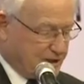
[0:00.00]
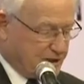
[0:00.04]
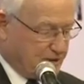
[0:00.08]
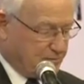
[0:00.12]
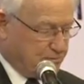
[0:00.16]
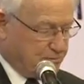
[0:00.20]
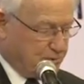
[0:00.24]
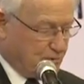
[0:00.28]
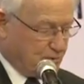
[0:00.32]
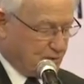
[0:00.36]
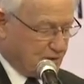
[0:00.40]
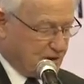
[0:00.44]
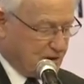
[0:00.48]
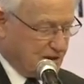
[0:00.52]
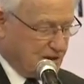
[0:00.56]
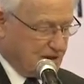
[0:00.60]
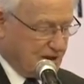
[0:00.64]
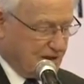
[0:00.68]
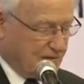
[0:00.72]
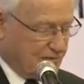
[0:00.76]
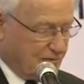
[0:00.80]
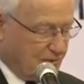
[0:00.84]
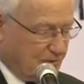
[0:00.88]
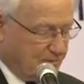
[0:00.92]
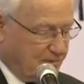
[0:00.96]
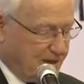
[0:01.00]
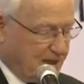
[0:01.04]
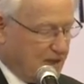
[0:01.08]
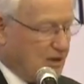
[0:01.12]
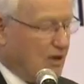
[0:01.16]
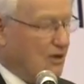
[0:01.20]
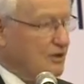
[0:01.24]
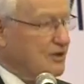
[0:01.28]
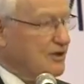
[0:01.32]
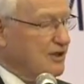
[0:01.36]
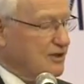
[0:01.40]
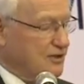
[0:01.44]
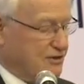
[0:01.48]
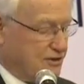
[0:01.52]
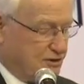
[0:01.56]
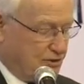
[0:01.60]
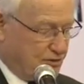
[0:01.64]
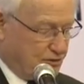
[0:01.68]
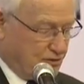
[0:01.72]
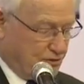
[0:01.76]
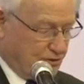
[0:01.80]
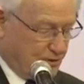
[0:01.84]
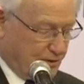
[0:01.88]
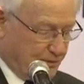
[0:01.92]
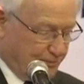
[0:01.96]
support for the Mekong
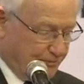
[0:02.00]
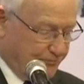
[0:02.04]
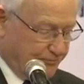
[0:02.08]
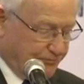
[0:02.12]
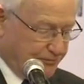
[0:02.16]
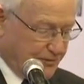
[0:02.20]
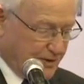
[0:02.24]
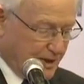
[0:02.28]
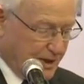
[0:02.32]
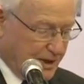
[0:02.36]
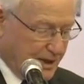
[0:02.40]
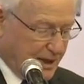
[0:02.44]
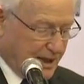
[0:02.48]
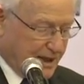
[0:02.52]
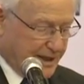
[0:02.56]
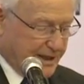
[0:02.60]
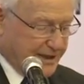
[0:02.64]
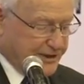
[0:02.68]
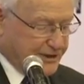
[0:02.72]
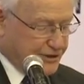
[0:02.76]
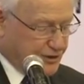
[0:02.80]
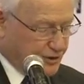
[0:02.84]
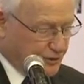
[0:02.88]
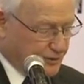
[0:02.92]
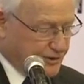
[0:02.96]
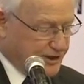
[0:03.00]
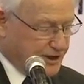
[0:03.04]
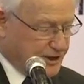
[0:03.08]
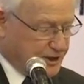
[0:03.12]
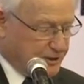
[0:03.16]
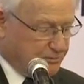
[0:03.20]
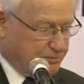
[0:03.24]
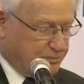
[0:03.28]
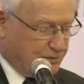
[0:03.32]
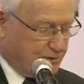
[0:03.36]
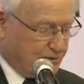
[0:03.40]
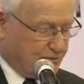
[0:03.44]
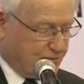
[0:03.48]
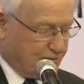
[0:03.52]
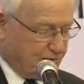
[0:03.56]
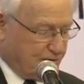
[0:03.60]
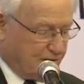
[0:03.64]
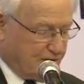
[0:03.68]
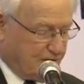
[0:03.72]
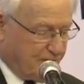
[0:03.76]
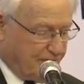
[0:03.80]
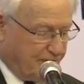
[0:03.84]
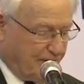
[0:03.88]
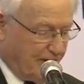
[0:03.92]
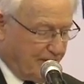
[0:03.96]
Institute and our joint support for the
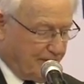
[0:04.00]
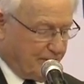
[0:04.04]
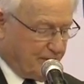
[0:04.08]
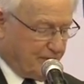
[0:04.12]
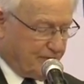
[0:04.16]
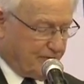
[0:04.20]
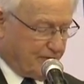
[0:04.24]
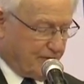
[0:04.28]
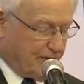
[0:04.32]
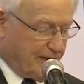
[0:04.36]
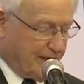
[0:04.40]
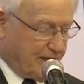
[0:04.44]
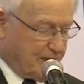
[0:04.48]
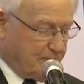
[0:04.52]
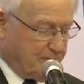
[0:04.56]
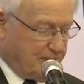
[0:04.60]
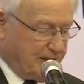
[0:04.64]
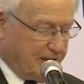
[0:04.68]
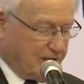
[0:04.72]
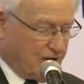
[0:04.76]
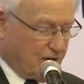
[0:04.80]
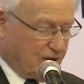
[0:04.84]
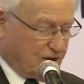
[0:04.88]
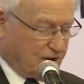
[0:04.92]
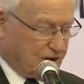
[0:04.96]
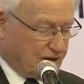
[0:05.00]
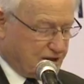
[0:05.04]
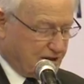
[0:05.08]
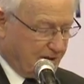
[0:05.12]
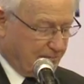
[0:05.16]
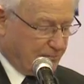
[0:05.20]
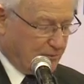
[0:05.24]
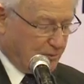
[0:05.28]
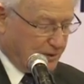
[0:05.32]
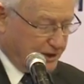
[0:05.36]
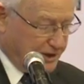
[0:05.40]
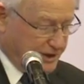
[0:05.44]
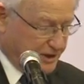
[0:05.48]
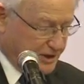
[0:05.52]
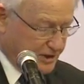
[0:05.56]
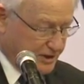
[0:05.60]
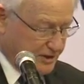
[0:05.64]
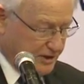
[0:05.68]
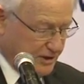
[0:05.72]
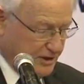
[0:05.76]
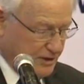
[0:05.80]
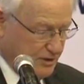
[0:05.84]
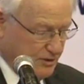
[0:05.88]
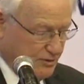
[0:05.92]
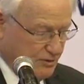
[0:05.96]
development of the Greater Mekong Subregion,
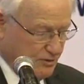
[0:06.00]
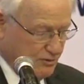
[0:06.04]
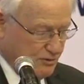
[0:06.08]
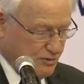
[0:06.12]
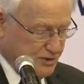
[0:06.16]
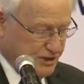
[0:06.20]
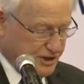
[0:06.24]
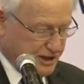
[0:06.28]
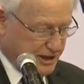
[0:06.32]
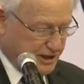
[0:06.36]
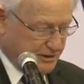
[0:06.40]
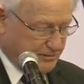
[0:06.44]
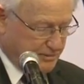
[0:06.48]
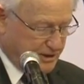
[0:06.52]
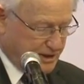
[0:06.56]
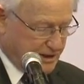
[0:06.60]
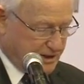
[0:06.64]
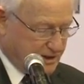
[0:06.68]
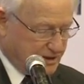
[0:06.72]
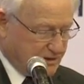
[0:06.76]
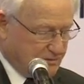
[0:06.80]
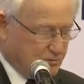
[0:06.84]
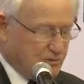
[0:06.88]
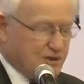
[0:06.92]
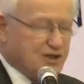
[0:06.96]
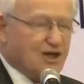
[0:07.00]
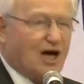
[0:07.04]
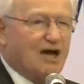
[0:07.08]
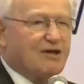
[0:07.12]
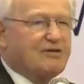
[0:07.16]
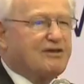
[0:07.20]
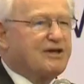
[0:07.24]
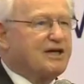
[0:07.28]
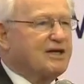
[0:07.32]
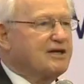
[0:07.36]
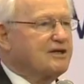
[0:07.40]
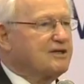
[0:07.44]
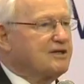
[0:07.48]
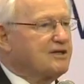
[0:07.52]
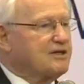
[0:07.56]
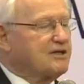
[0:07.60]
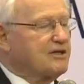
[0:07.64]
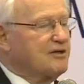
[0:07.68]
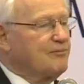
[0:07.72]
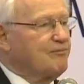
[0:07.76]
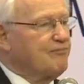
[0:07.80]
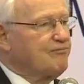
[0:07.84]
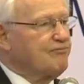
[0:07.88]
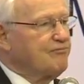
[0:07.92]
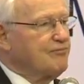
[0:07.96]
or GMS, which I think is
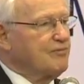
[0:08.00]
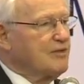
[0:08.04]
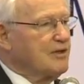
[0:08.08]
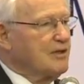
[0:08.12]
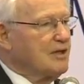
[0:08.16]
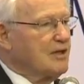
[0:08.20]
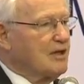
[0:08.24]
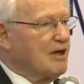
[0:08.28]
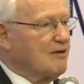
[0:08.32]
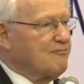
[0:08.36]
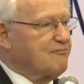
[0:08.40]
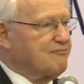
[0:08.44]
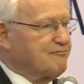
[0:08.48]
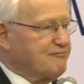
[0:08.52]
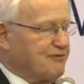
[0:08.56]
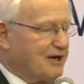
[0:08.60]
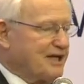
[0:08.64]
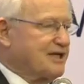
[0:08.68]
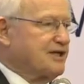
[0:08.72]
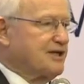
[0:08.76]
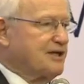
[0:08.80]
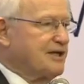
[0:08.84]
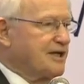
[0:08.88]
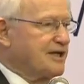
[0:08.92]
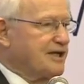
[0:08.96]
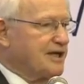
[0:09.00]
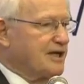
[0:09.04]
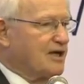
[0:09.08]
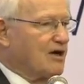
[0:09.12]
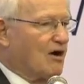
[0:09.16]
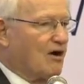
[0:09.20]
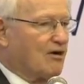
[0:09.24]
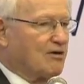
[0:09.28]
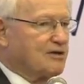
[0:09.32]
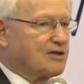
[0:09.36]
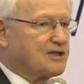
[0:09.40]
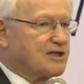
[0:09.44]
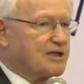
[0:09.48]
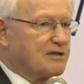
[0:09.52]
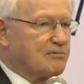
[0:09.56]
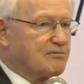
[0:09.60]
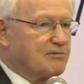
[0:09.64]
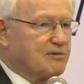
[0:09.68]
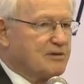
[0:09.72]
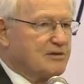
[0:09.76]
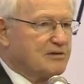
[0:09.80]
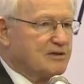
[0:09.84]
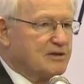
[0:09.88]
a fascinating concept,